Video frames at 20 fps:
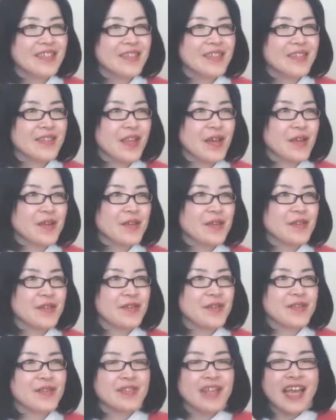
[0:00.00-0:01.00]

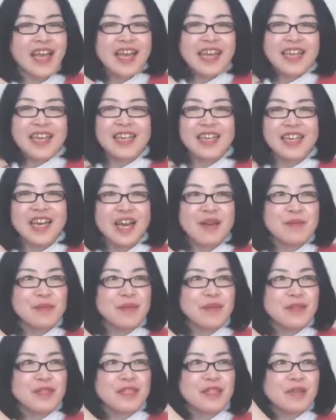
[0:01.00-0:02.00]
So today I'm
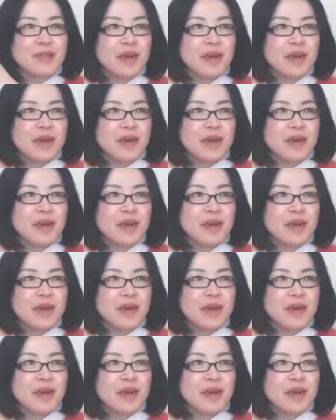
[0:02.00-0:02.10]
talking